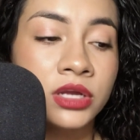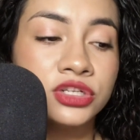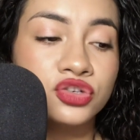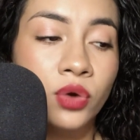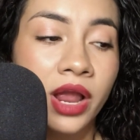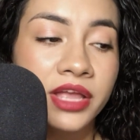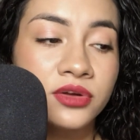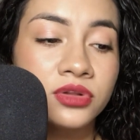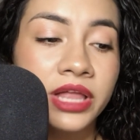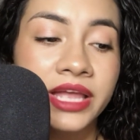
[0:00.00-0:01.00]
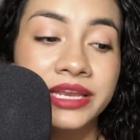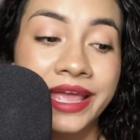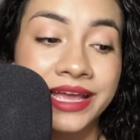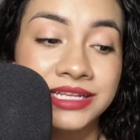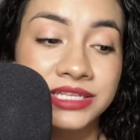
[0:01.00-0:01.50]
Trial and
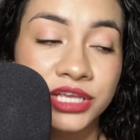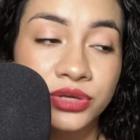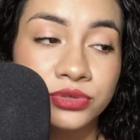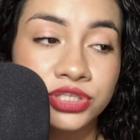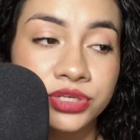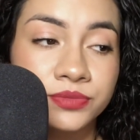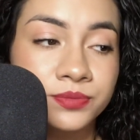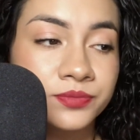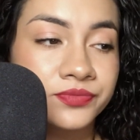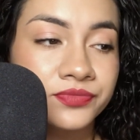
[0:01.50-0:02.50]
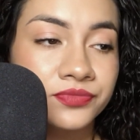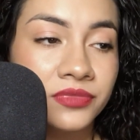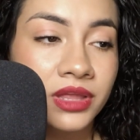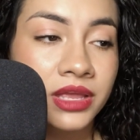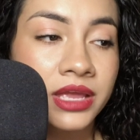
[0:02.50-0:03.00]
execution.
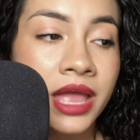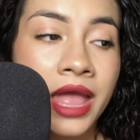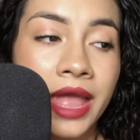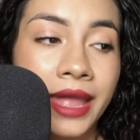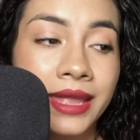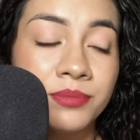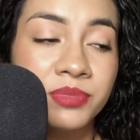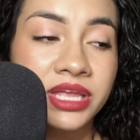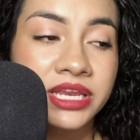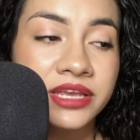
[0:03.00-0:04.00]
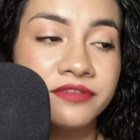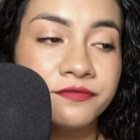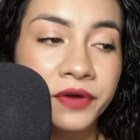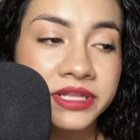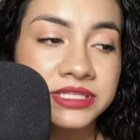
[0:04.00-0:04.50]
A media
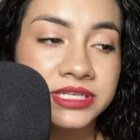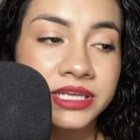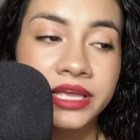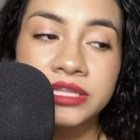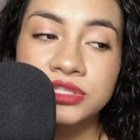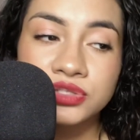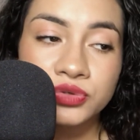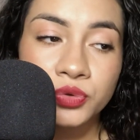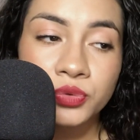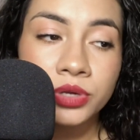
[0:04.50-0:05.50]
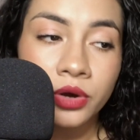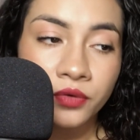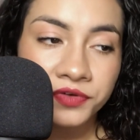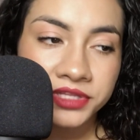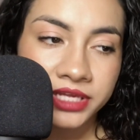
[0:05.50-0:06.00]
frenzy ensued
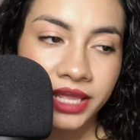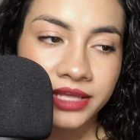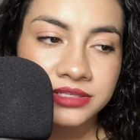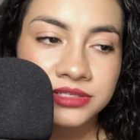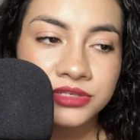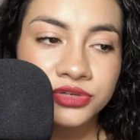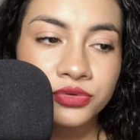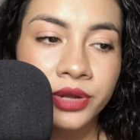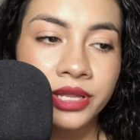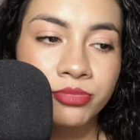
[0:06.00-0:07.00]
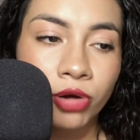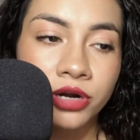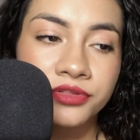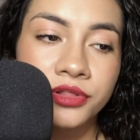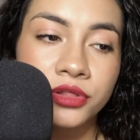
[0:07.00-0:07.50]
over the case due in
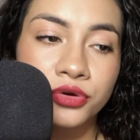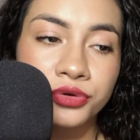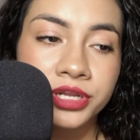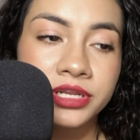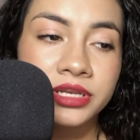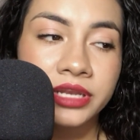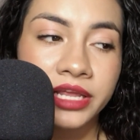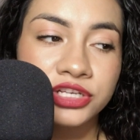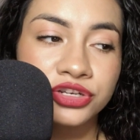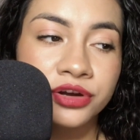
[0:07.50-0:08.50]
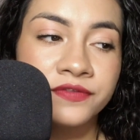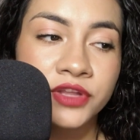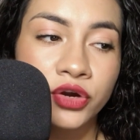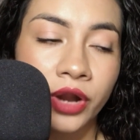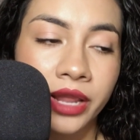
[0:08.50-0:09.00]
part to the lurid nature of the
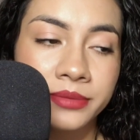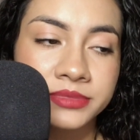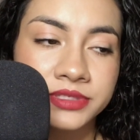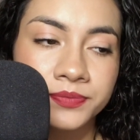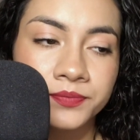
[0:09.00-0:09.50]
crimes.